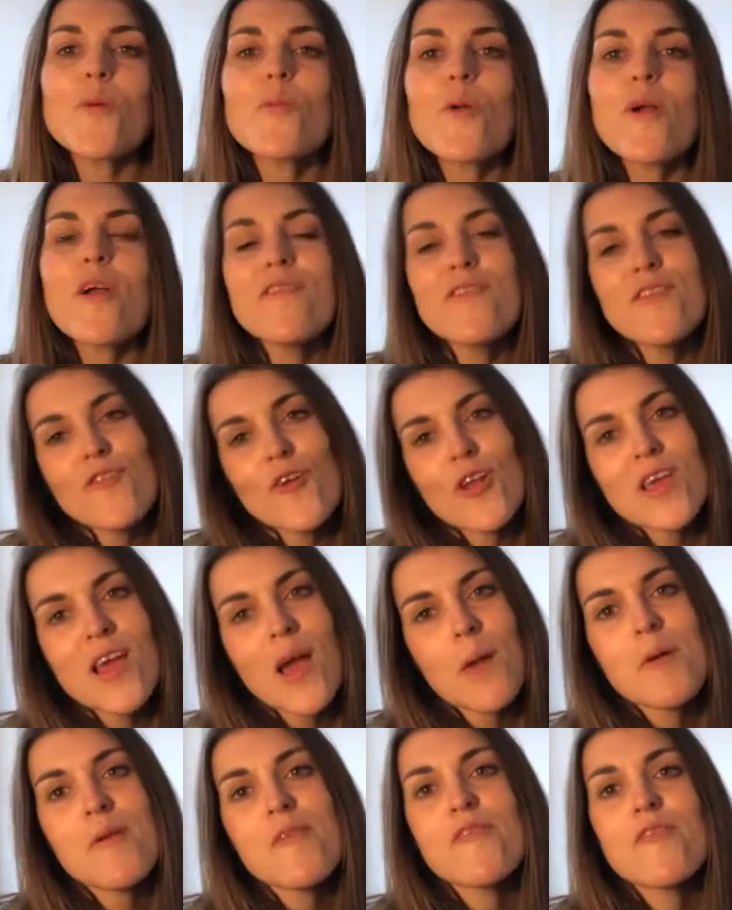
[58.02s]
worry if you've only
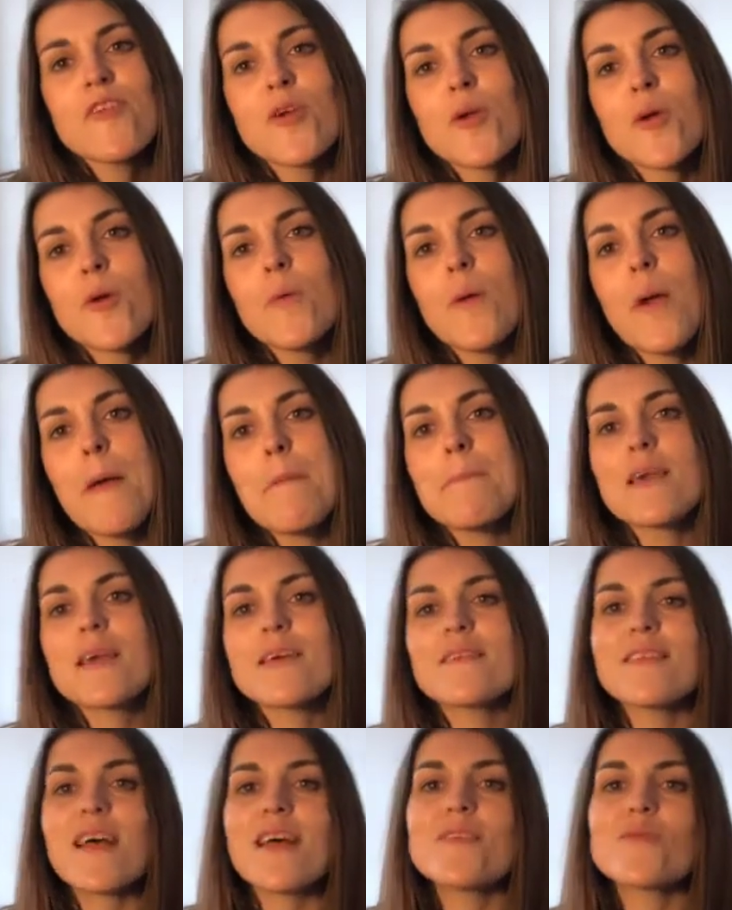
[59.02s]
come up with a few,
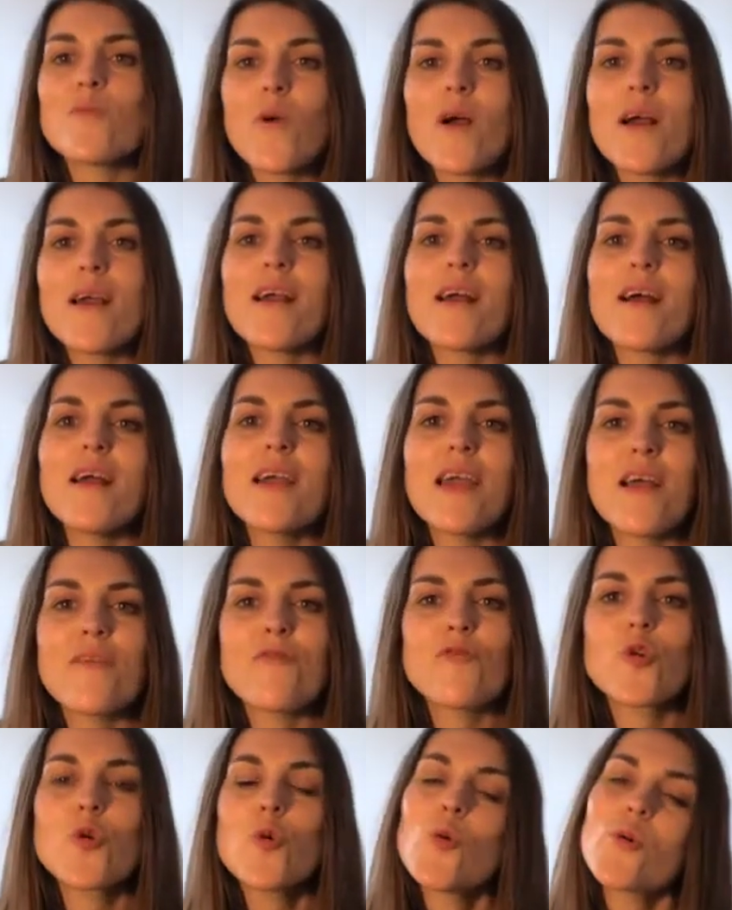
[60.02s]
because that's why I have
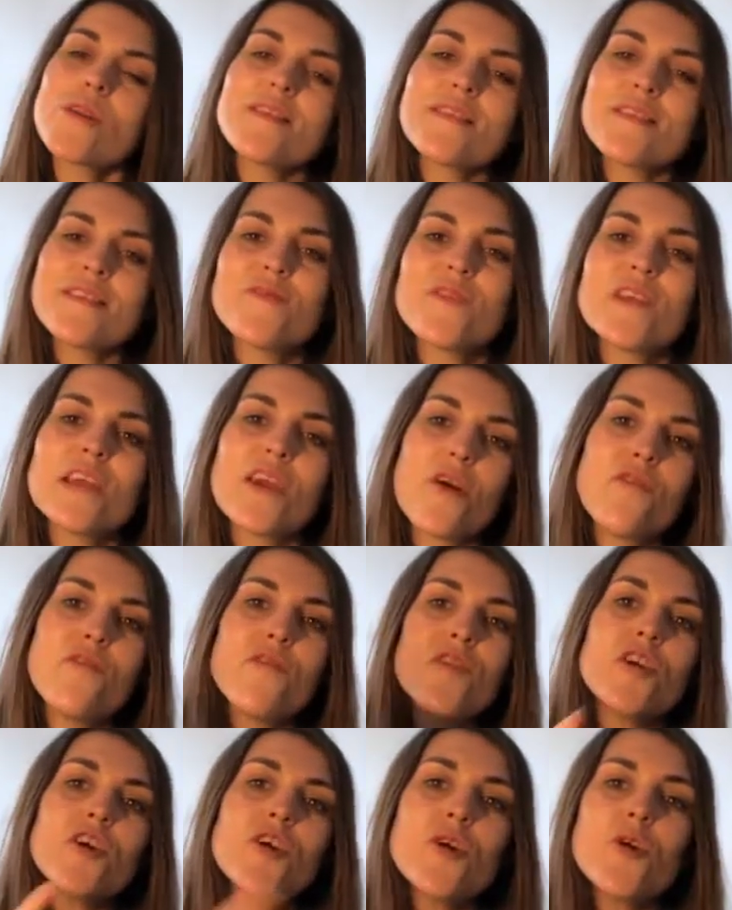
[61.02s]
recorded this video
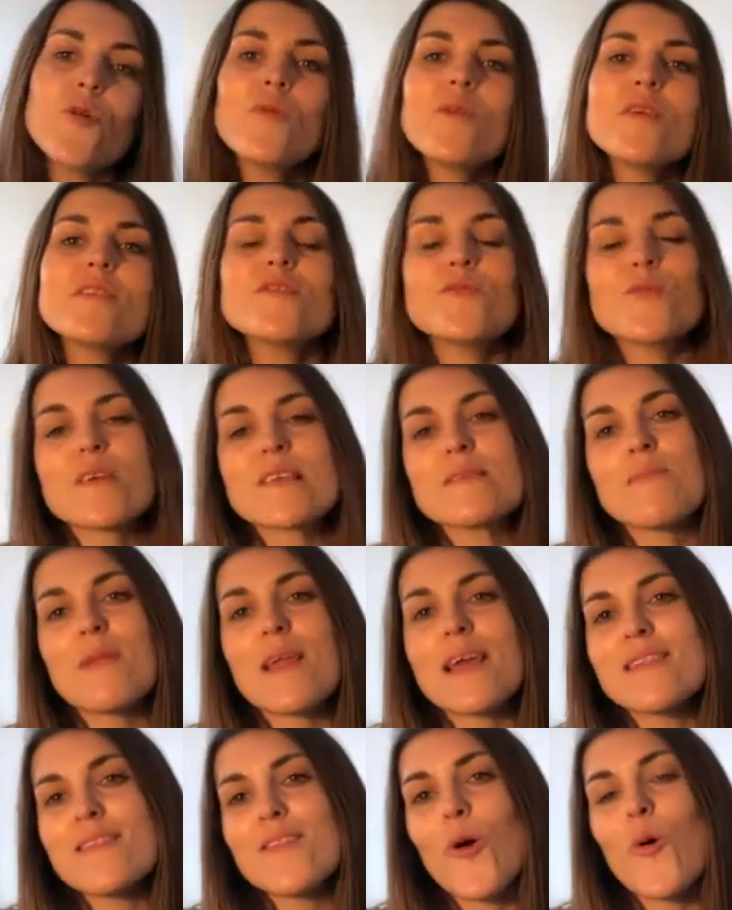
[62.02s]
for you to
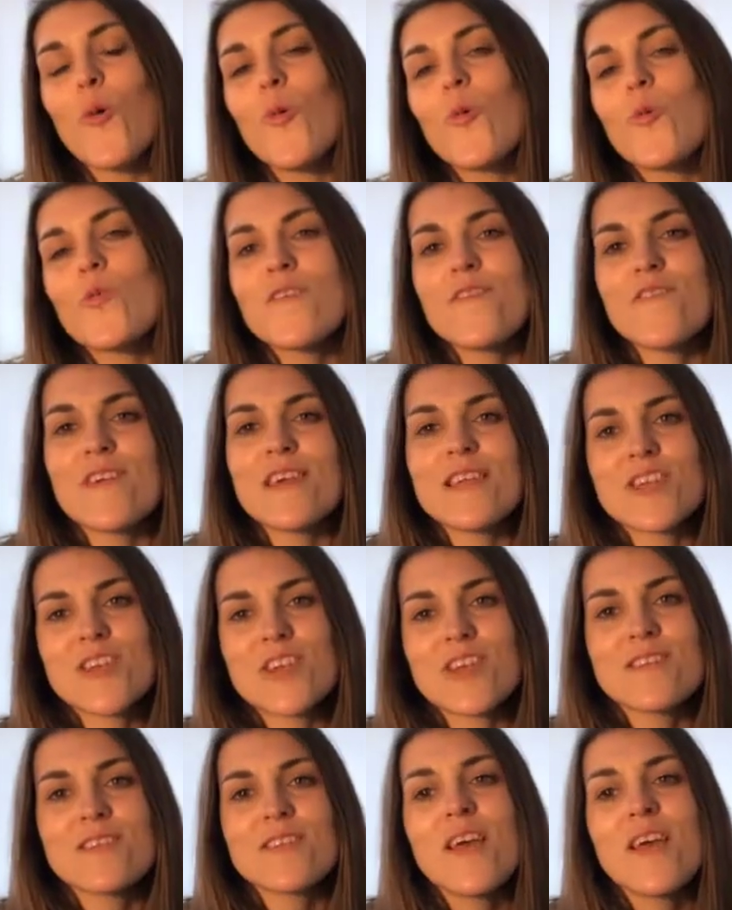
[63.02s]
explain all the features.